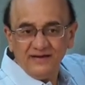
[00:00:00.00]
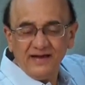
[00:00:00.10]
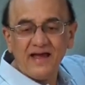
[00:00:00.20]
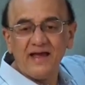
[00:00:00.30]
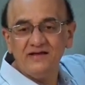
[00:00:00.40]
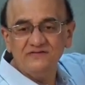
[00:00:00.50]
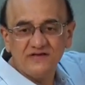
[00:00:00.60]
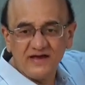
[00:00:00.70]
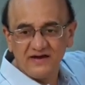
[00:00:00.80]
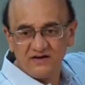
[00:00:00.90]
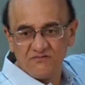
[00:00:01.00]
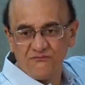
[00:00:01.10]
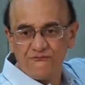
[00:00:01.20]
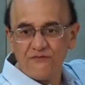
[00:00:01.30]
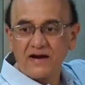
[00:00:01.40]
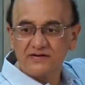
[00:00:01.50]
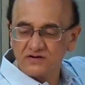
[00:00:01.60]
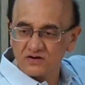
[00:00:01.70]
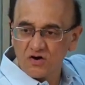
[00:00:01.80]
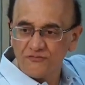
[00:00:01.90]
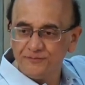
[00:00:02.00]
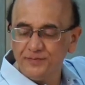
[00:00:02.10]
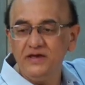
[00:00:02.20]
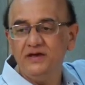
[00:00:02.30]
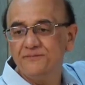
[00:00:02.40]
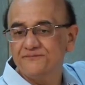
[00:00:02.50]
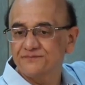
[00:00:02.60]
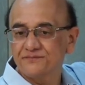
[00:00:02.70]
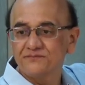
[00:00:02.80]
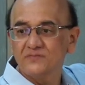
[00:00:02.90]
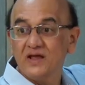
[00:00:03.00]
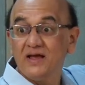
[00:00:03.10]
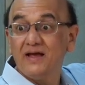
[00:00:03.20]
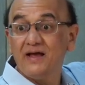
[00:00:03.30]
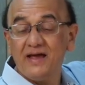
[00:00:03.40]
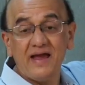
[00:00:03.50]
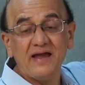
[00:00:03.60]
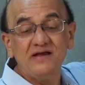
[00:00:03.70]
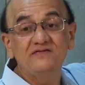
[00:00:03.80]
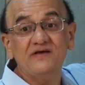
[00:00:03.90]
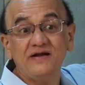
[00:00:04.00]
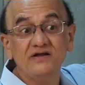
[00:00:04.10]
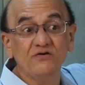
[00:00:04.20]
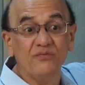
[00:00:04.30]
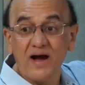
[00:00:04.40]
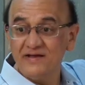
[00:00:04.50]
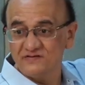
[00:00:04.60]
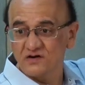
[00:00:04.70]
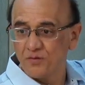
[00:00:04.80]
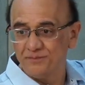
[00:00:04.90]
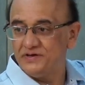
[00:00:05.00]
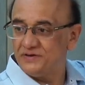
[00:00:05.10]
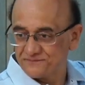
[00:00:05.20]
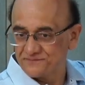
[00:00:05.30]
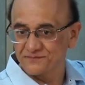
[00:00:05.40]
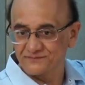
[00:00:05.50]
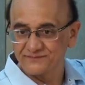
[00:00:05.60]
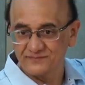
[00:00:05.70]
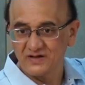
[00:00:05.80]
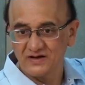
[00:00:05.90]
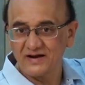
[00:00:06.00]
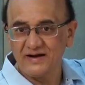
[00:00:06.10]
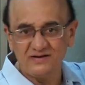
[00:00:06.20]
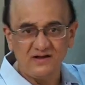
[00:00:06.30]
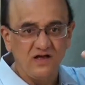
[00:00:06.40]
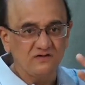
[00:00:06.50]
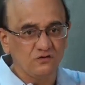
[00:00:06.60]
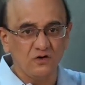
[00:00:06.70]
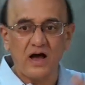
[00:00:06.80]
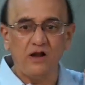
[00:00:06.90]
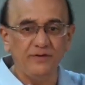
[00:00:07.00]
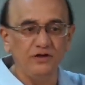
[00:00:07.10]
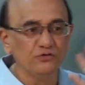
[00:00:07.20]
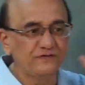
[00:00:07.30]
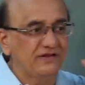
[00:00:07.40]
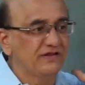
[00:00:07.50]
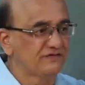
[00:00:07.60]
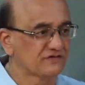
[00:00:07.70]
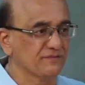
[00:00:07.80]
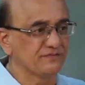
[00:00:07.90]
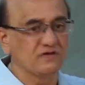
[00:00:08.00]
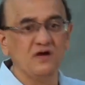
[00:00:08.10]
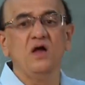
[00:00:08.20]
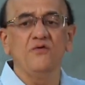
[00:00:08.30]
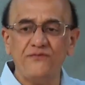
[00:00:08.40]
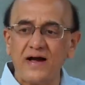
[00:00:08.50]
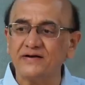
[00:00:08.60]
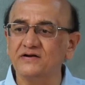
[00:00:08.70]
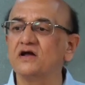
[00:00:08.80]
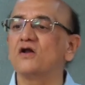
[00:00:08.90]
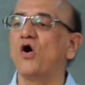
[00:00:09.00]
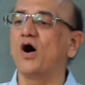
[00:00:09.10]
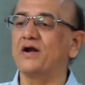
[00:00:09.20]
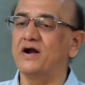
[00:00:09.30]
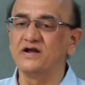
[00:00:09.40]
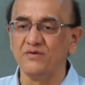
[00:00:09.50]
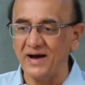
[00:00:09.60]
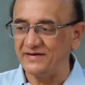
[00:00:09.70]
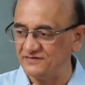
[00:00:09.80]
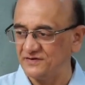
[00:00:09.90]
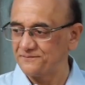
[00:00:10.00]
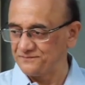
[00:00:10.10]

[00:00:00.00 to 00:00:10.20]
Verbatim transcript: A is a factor of B, A is a divisor of B, right. So, I will be using these terms factor or divisor